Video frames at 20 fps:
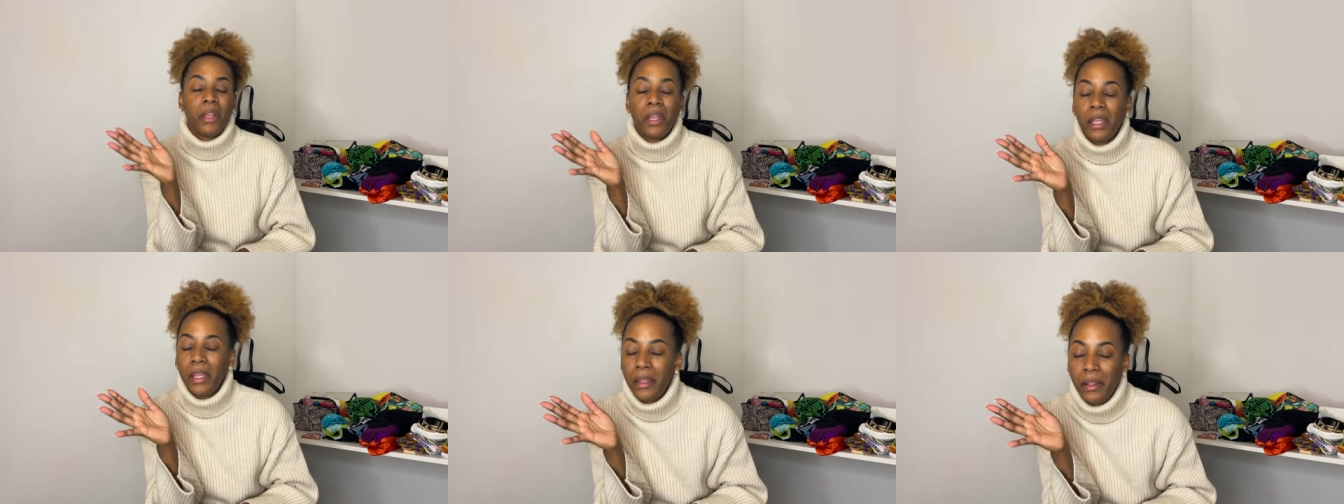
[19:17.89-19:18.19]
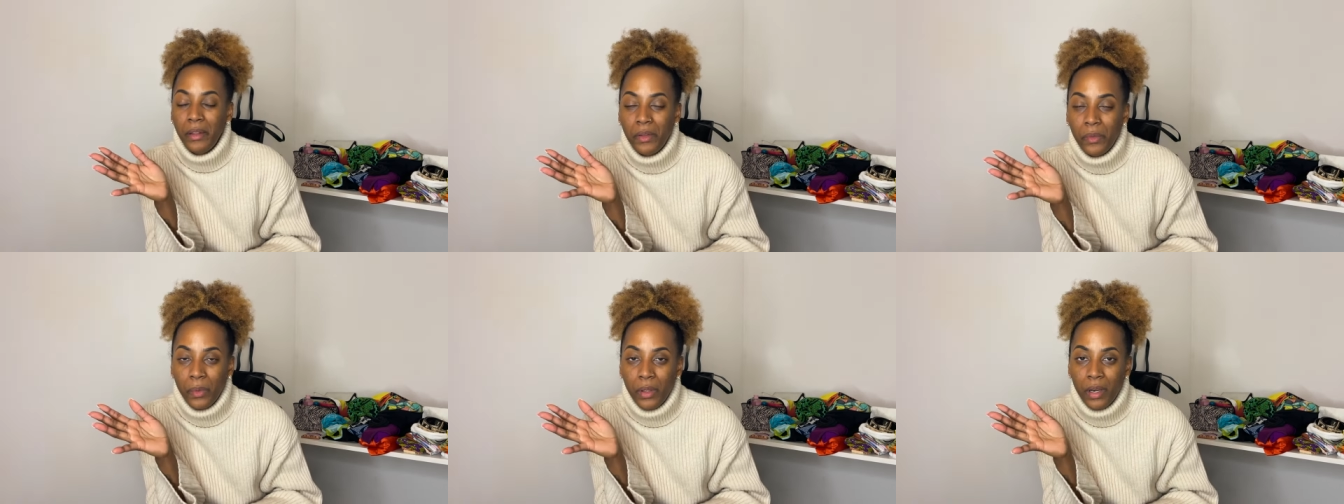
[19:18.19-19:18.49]

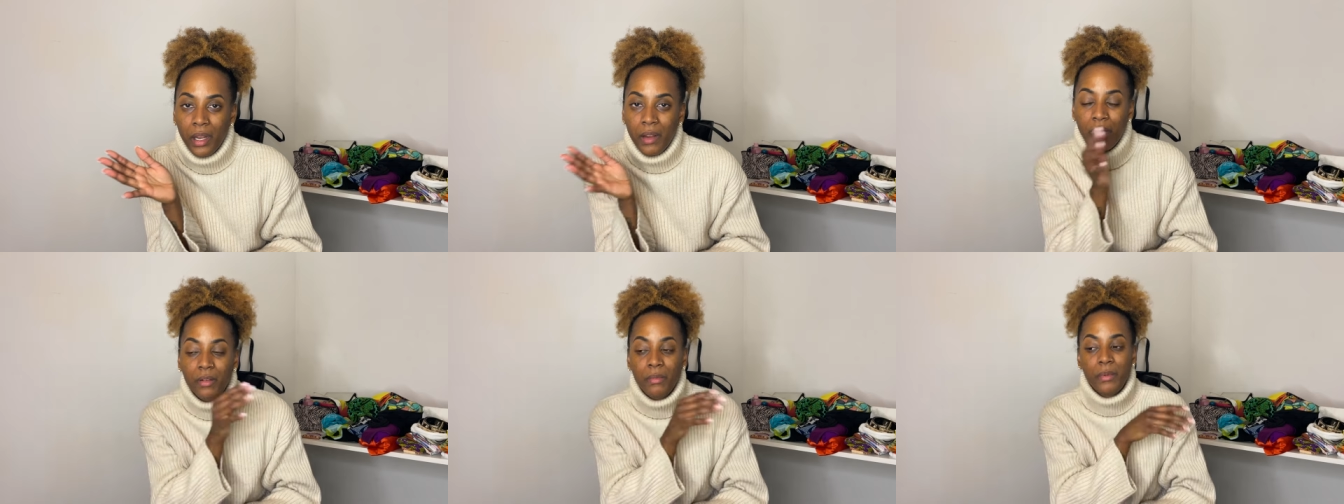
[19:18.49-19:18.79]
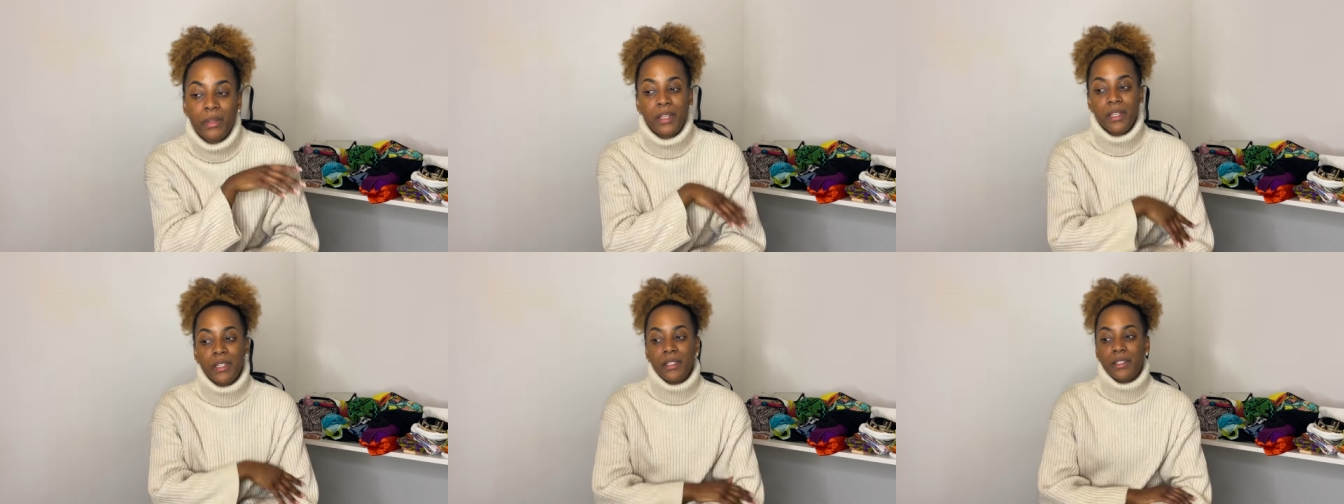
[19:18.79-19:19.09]
it's whatever
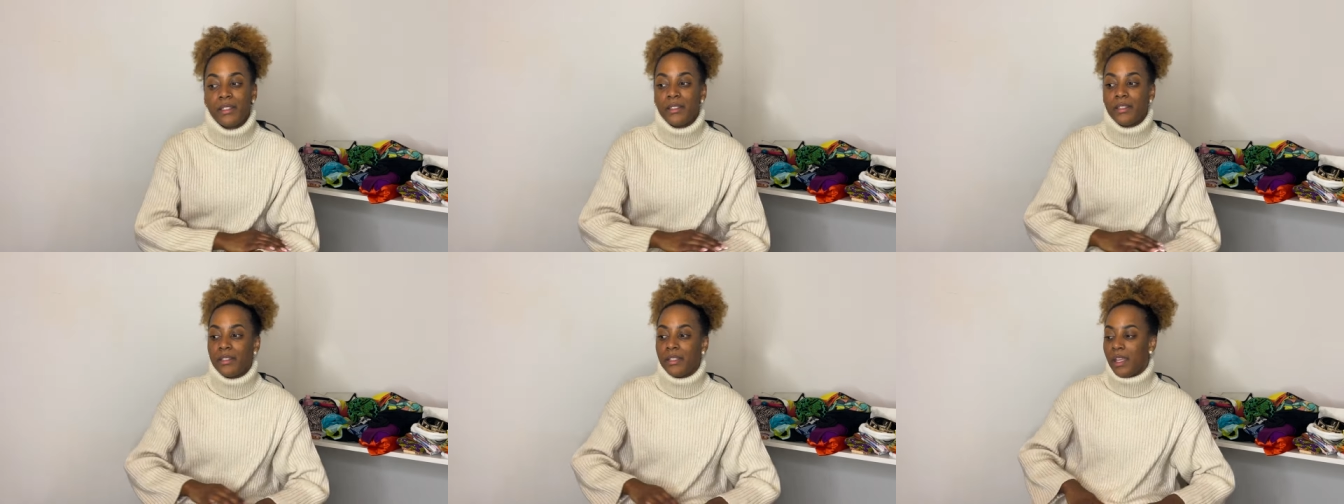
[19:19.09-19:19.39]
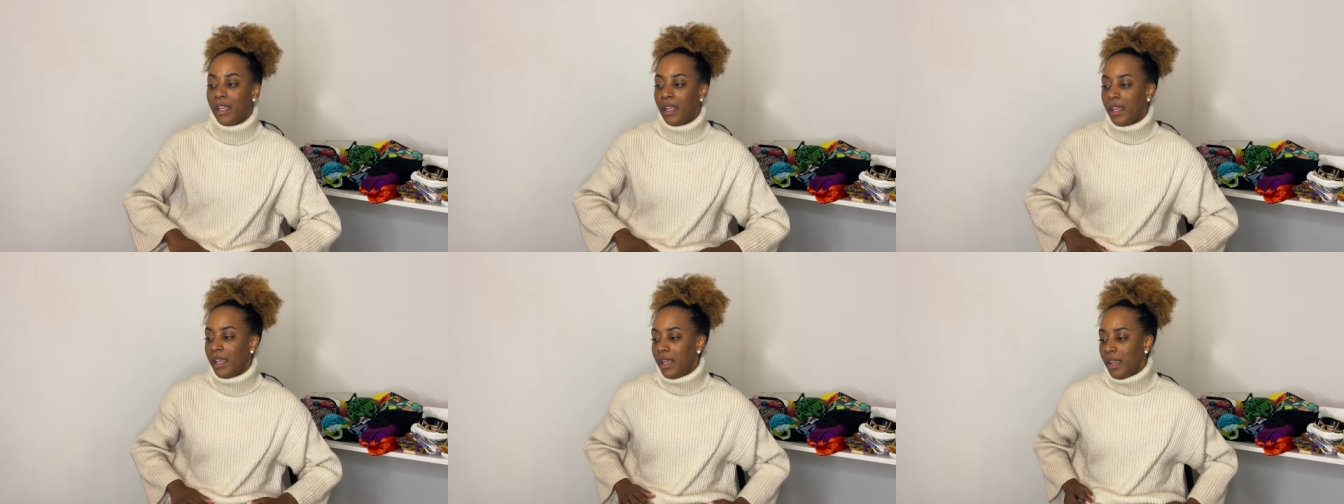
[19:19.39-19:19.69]
because
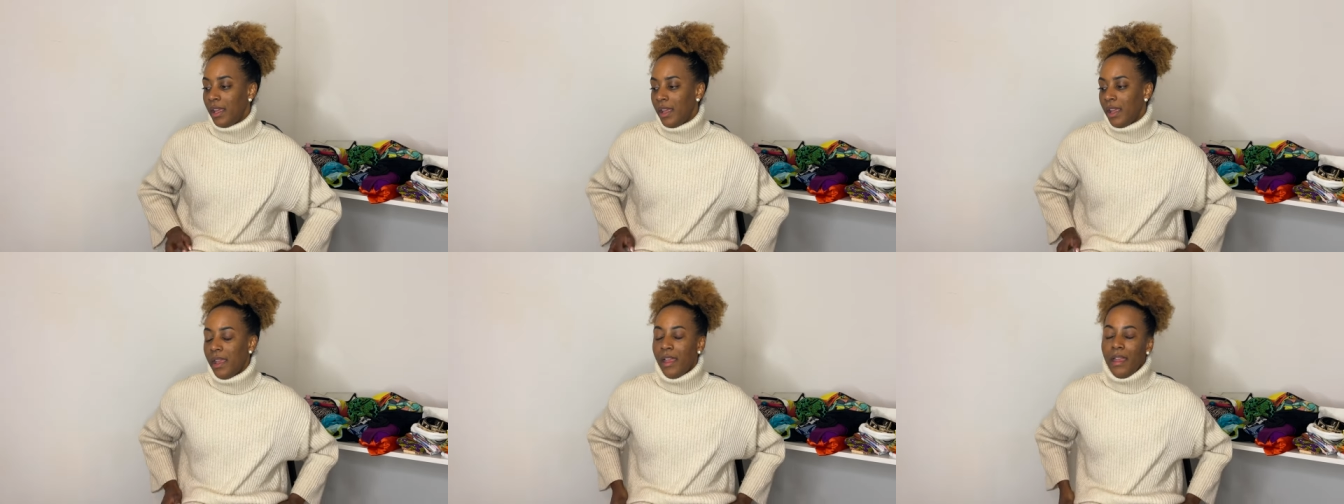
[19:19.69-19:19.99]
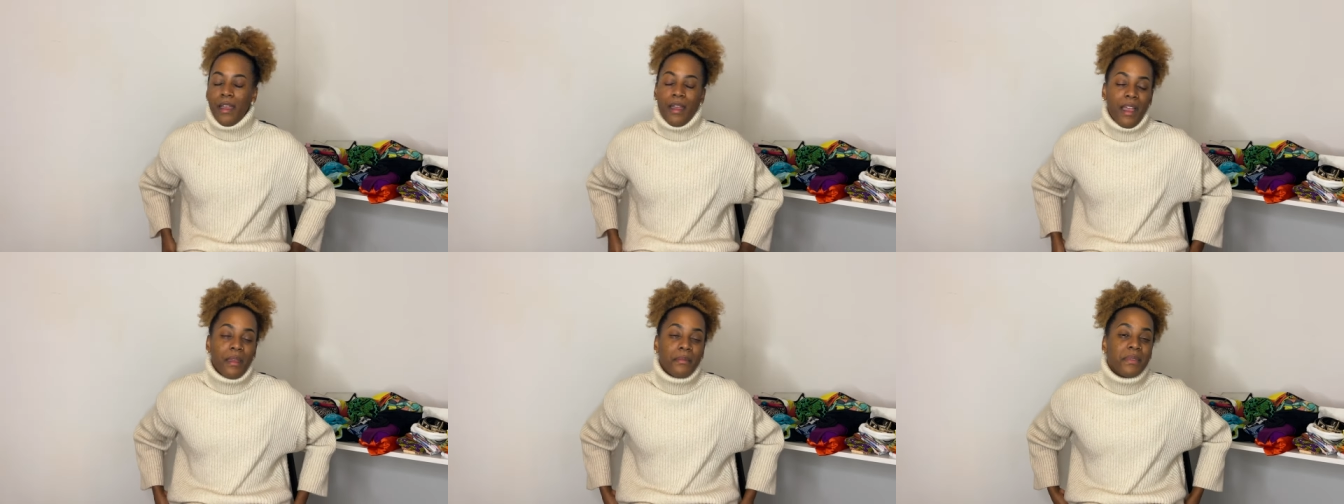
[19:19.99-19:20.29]

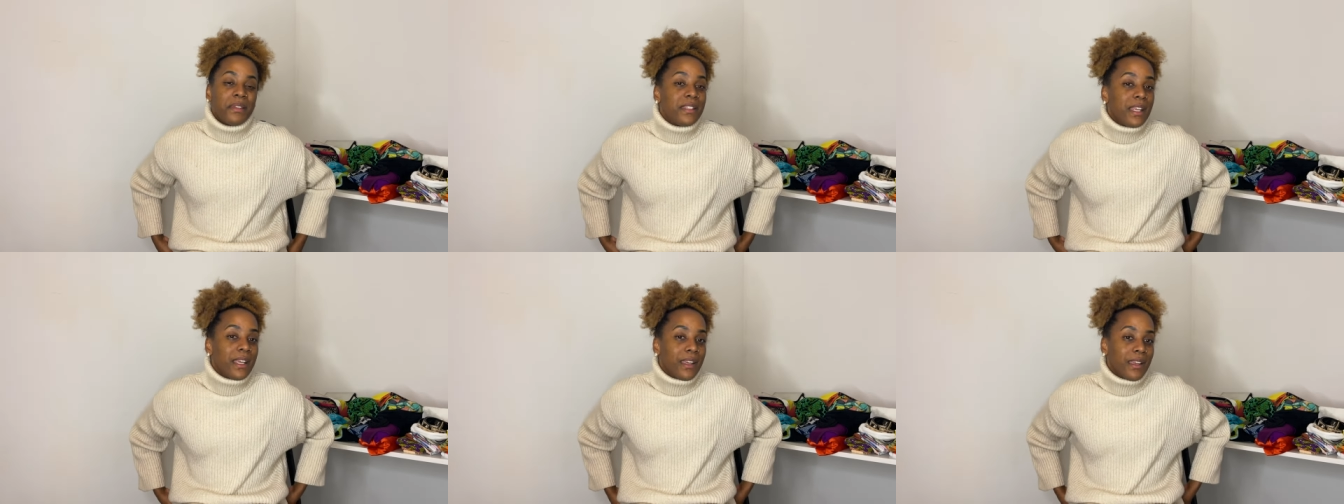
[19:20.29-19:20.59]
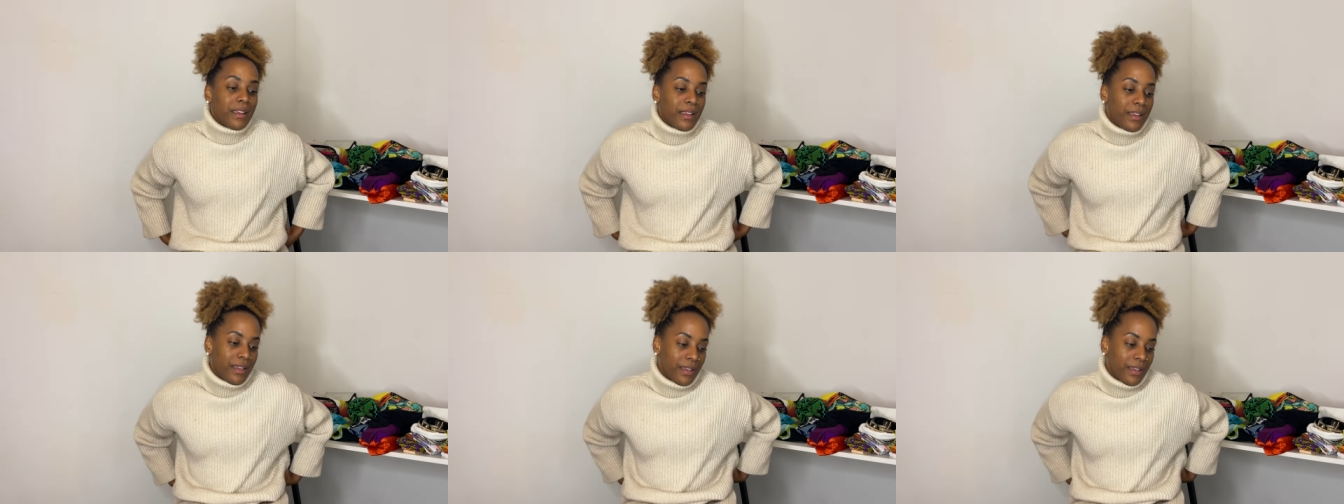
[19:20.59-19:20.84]
I'm sick.